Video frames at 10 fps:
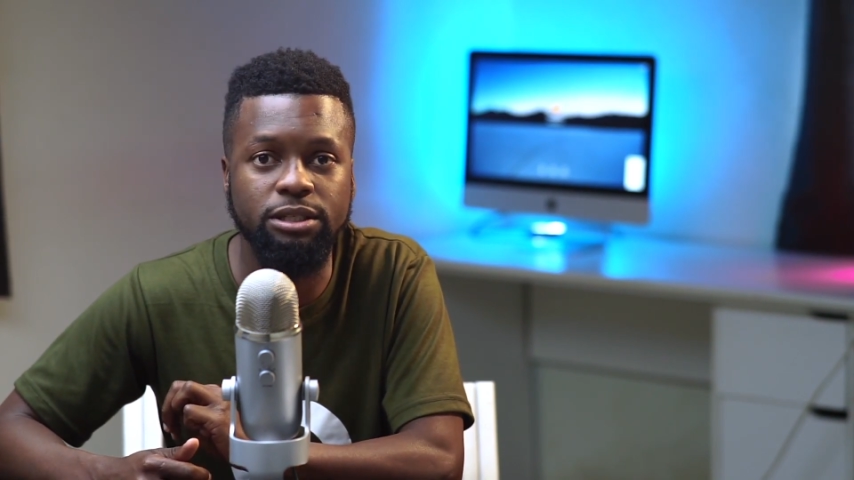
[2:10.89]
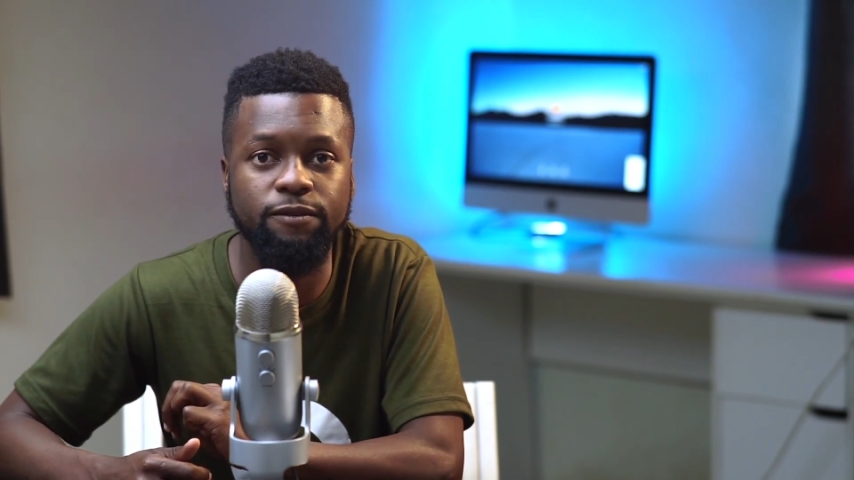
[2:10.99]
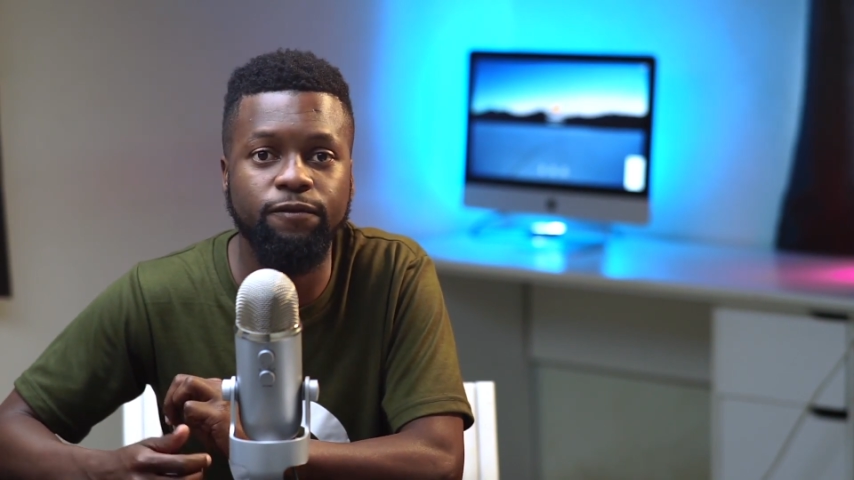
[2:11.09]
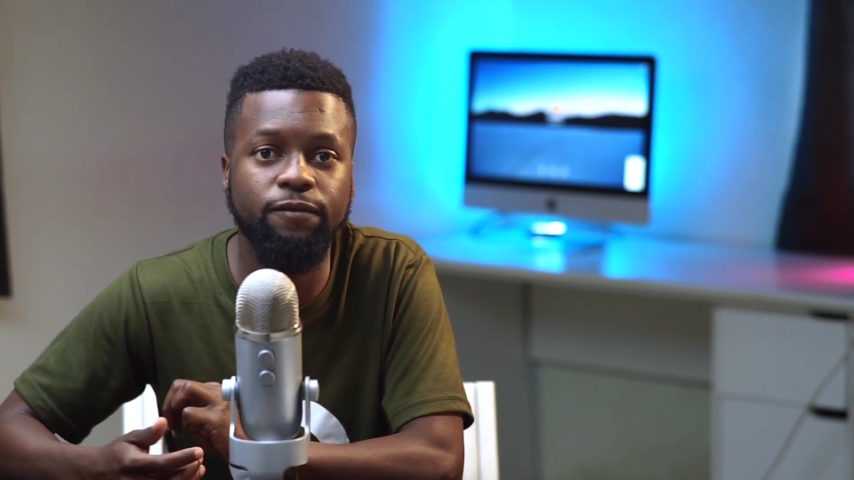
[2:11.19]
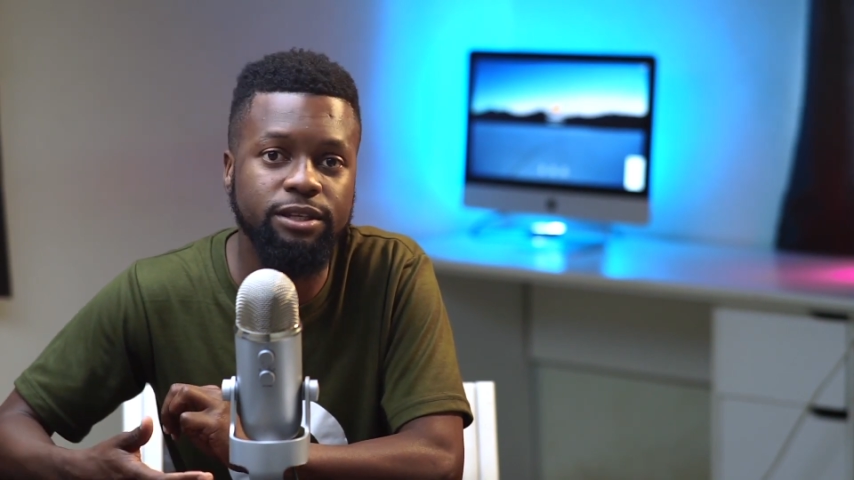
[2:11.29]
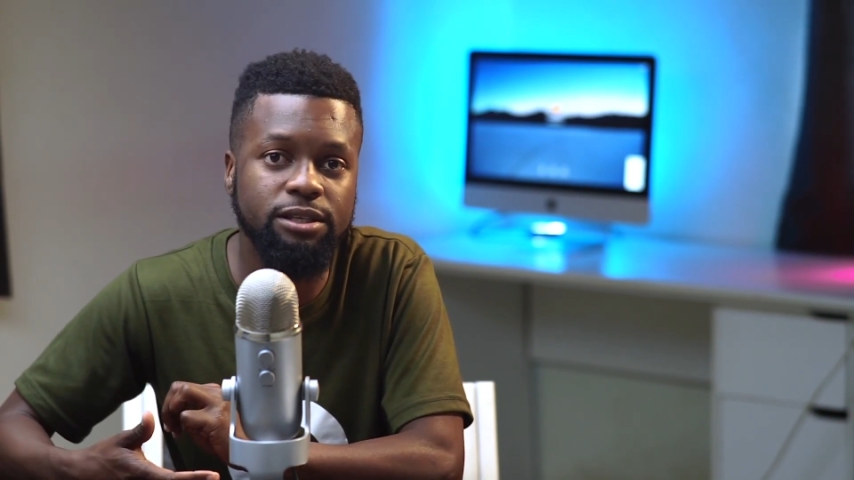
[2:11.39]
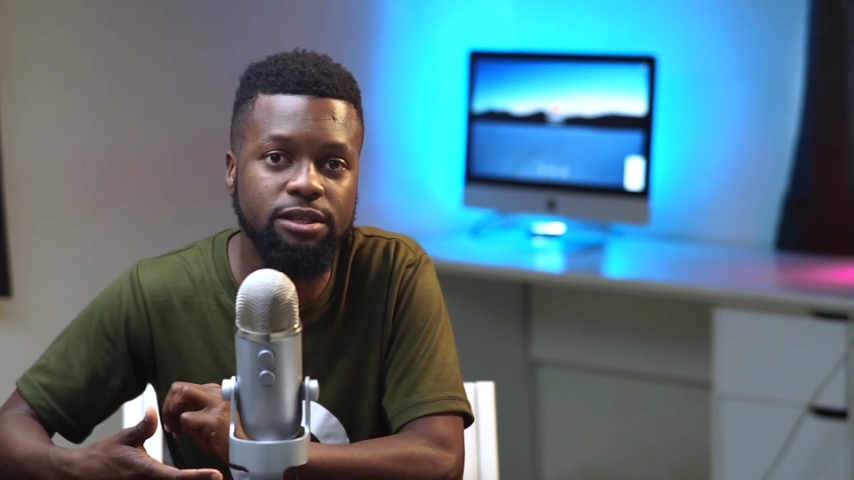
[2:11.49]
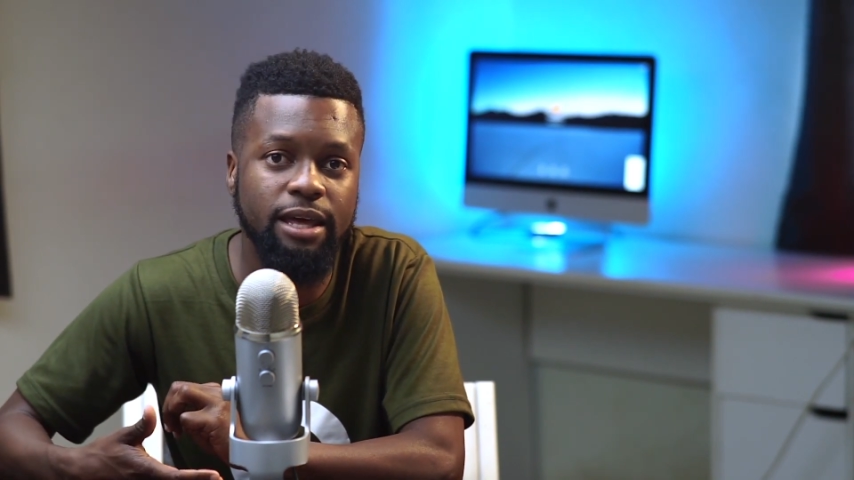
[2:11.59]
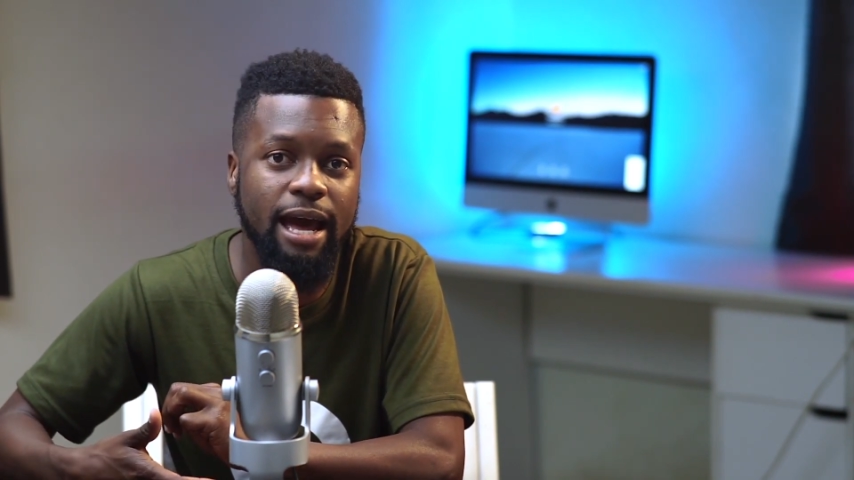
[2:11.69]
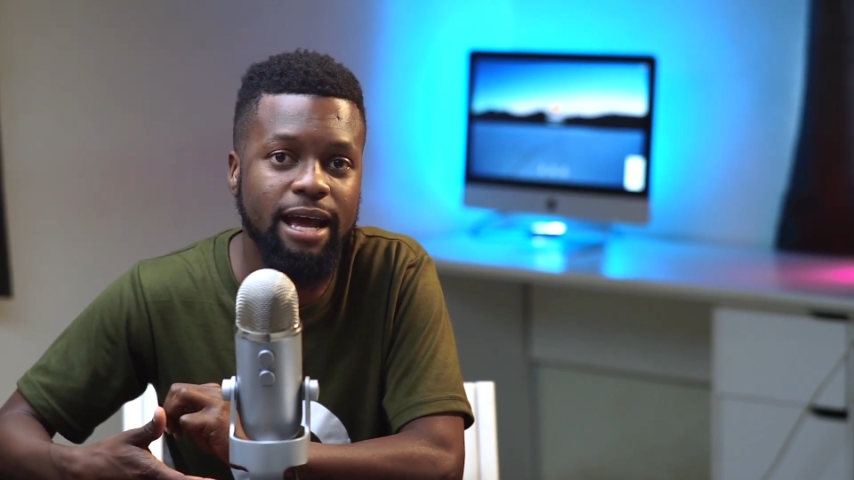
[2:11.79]
it fits
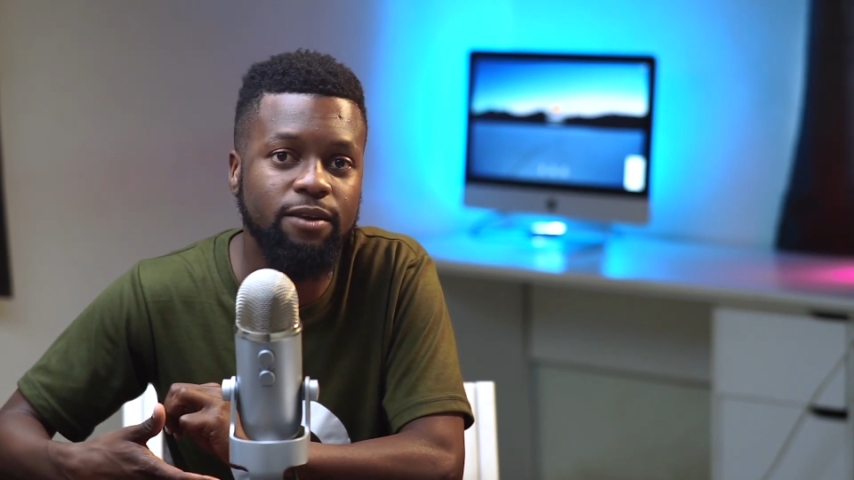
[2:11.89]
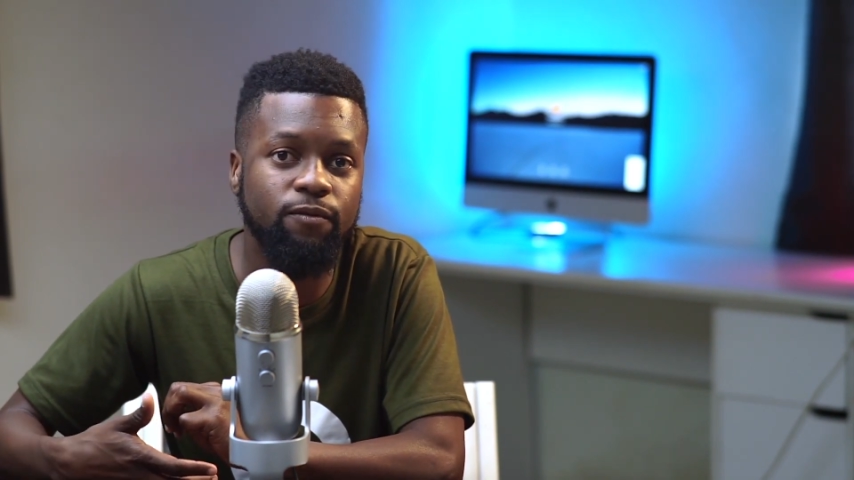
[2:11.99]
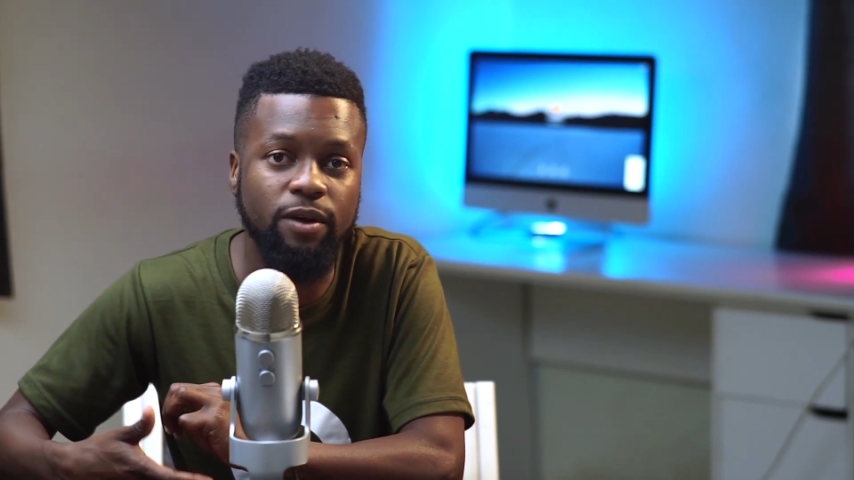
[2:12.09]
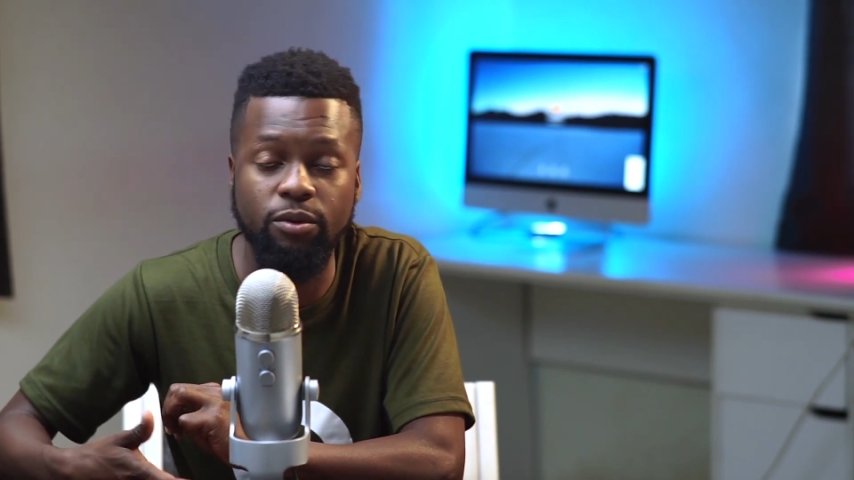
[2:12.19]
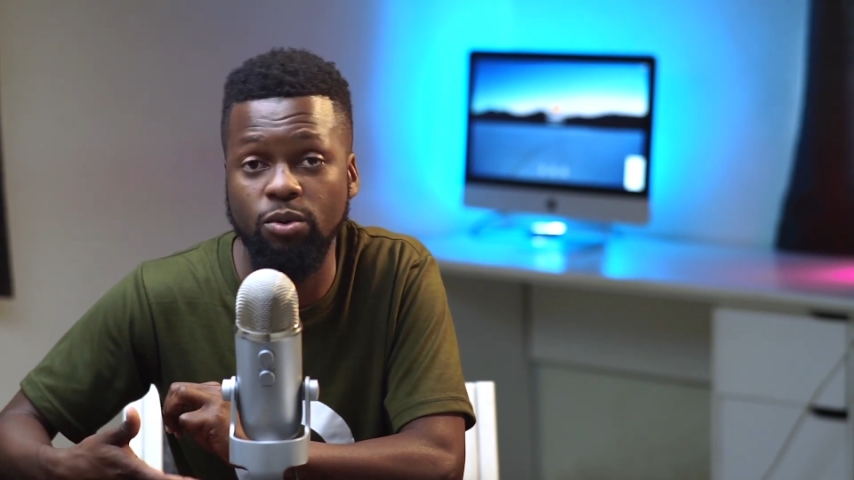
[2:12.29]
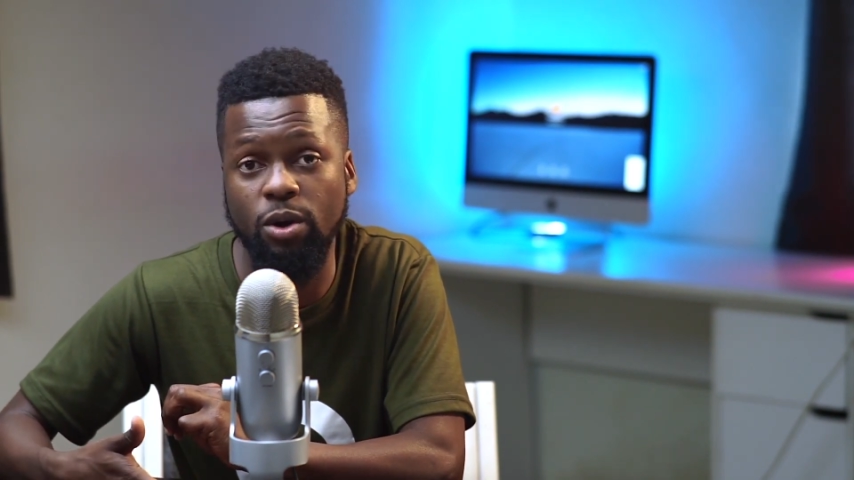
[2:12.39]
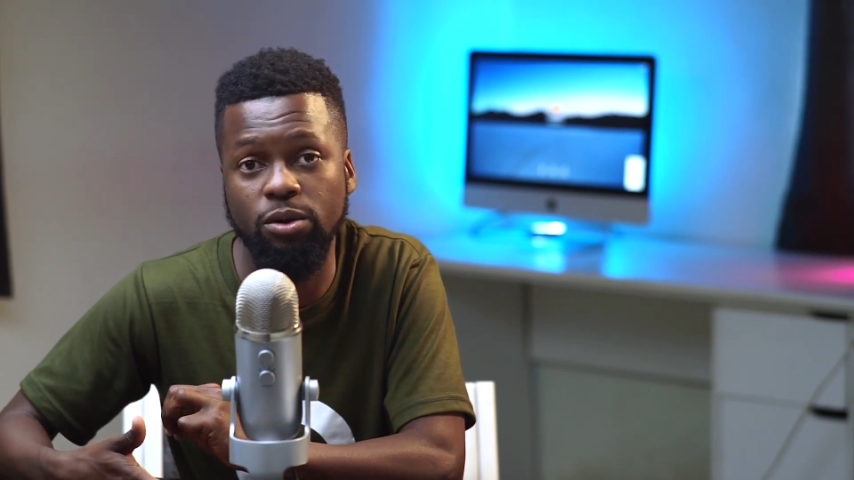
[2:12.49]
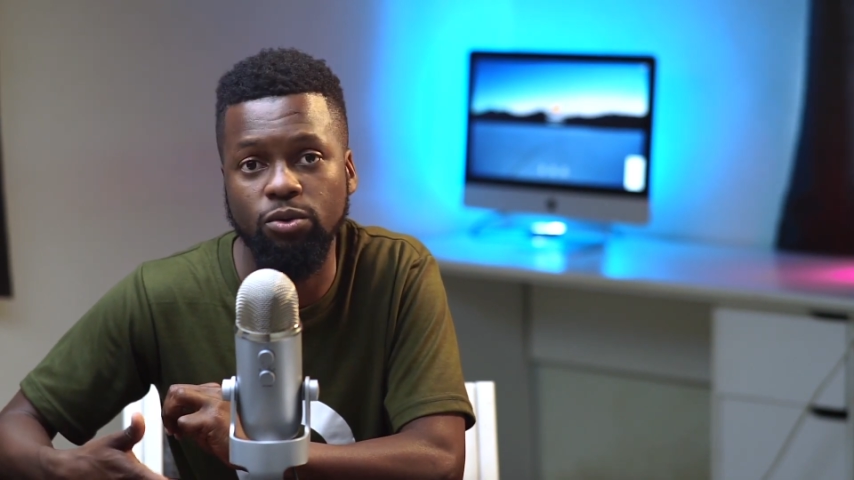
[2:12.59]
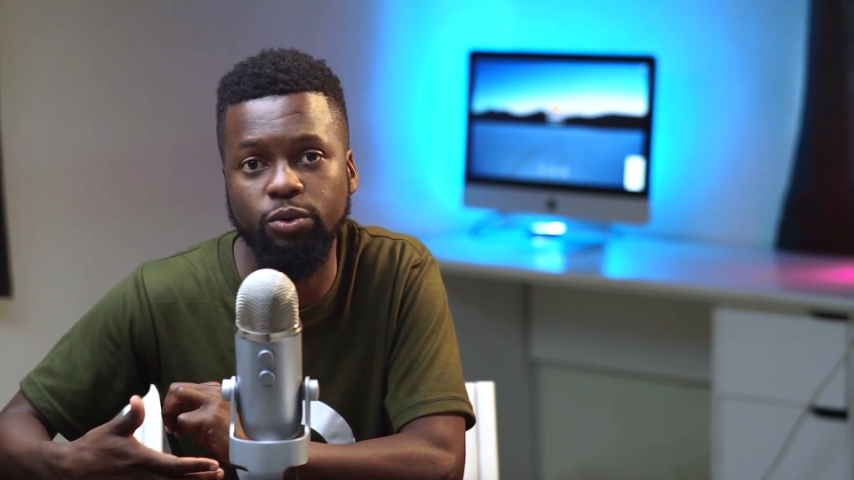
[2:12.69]
the ad very well.